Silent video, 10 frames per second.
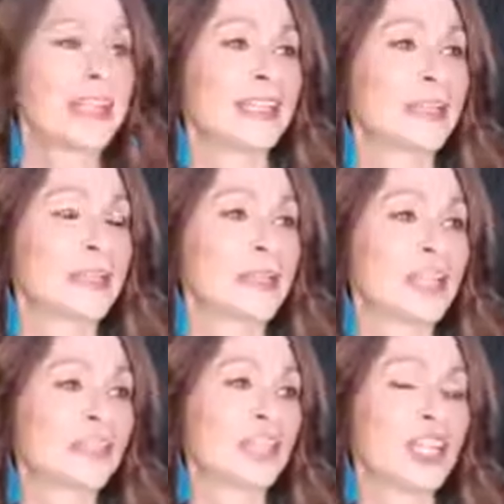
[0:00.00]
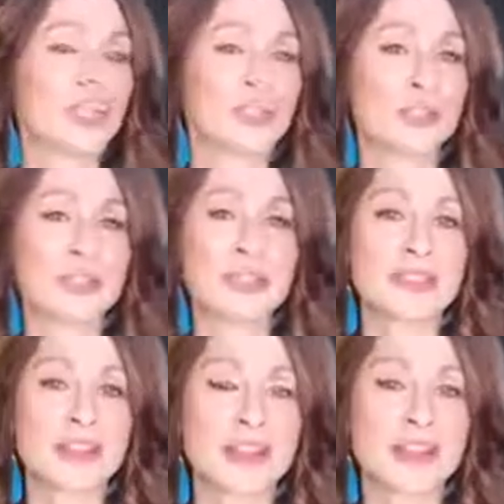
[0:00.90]
You know, change can be
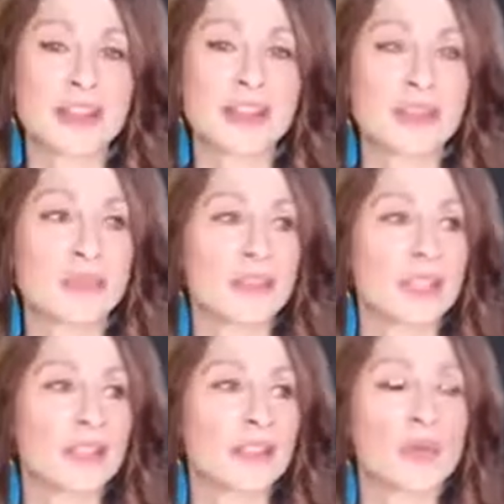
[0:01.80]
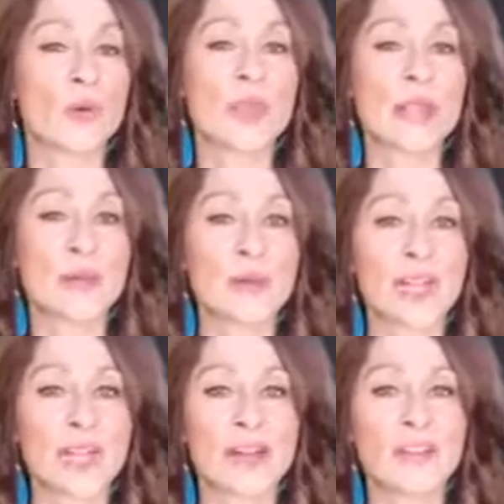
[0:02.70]
scary, but knowing that we
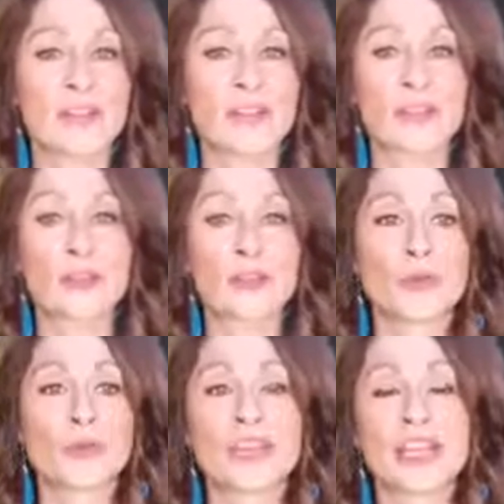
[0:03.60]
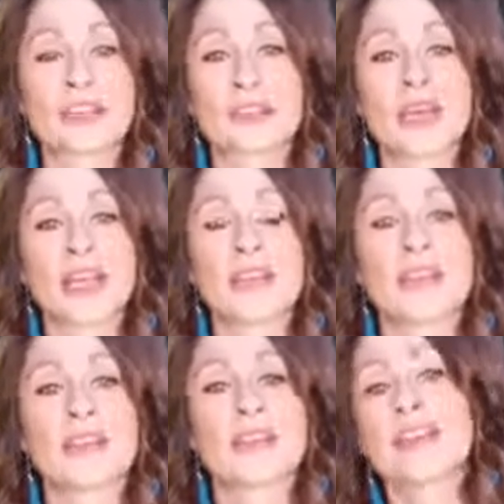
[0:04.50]
have this group of
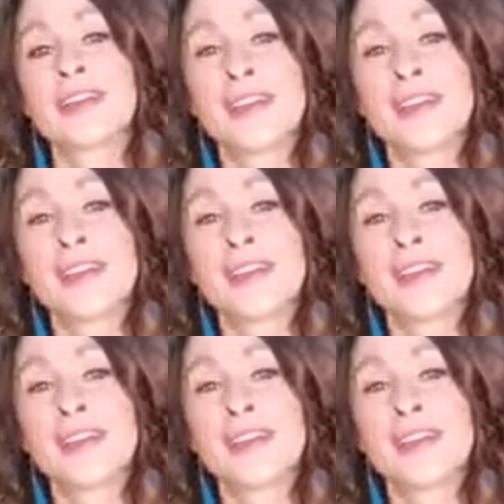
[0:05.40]
like-minded